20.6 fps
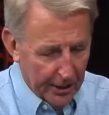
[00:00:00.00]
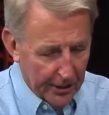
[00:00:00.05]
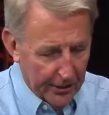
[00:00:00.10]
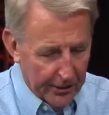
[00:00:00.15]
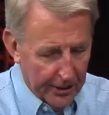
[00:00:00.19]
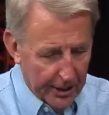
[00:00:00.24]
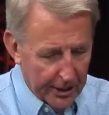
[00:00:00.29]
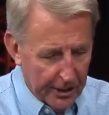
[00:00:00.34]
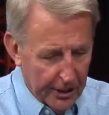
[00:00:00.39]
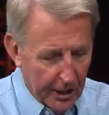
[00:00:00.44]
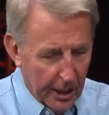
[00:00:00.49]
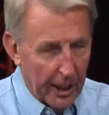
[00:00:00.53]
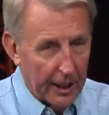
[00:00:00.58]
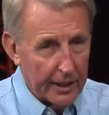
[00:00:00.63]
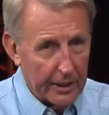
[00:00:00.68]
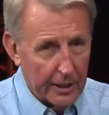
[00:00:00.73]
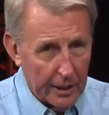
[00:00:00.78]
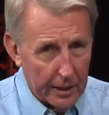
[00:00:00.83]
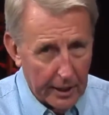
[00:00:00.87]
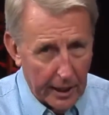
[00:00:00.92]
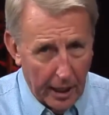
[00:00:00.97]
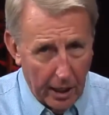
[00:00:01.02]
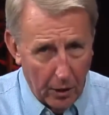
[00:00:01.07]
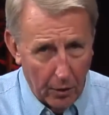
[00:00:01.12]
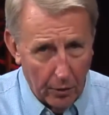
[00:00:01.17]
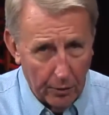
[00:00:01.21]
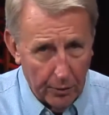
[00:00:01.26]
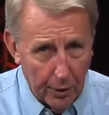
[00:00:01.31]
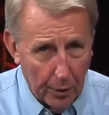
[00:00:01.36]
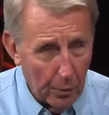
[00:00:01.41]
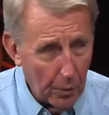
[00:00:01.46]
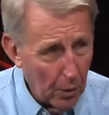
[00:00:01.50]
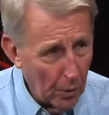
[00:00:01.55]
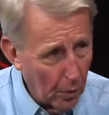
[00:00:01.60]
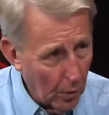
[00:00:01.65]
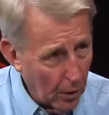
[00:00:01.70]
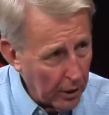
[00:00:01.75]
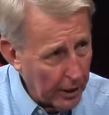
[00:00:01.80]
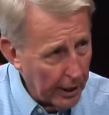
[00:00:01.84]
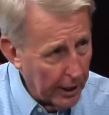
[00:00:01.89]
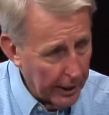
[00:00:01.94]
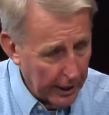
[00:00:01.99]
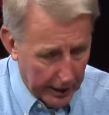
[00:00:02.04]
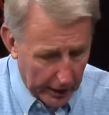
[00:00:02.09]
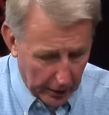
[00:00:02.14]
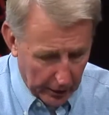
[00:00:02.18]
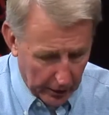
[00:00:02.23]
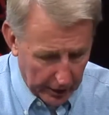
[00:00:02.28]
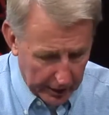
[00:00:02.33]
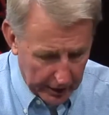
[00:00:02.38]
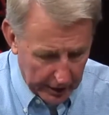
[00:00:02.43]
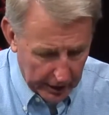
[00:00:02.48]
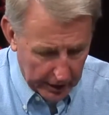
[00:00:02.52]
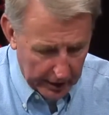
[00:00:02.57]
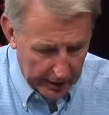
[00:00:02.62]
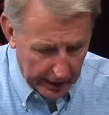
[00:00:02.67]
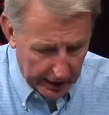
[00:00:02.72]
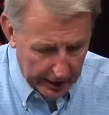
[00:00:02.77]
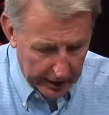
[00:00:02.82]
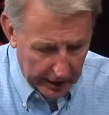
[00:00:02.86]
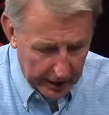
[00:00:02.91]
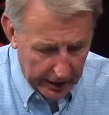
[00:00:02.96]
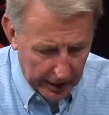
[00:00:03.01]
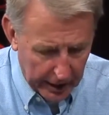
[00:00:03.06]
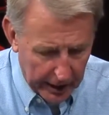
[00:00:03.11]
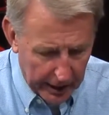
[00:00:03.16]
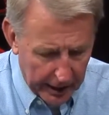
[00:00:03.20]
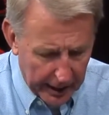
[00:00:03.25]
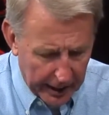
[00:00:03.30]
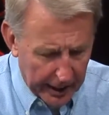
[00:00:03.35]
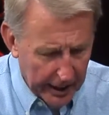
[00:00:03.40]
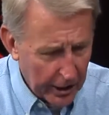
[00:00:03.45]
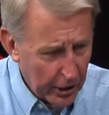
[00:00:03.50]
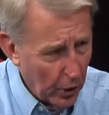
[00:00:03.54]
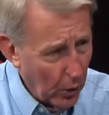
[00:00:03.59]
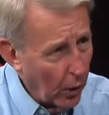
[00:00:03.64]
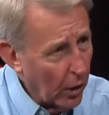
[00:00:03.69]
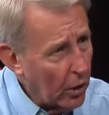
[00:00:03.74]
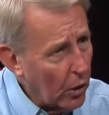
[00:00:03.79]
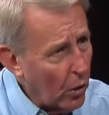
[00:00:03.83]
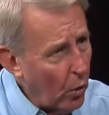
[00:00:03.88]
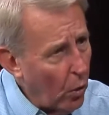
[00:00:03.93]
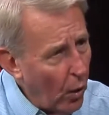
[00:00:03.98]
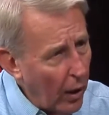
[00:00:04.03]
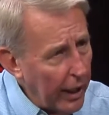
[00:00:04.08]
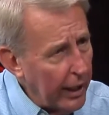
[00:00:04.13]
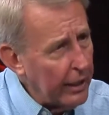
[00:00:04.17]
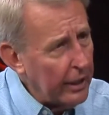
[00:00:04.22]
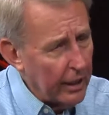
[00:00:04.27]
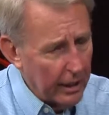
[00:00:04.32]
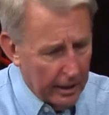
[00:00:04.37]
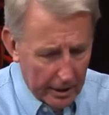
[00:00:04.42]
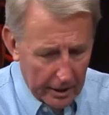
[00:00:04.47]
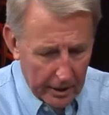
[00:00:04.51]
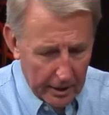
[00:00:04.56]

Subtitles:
This lesson now that we're working here is intended to acquaint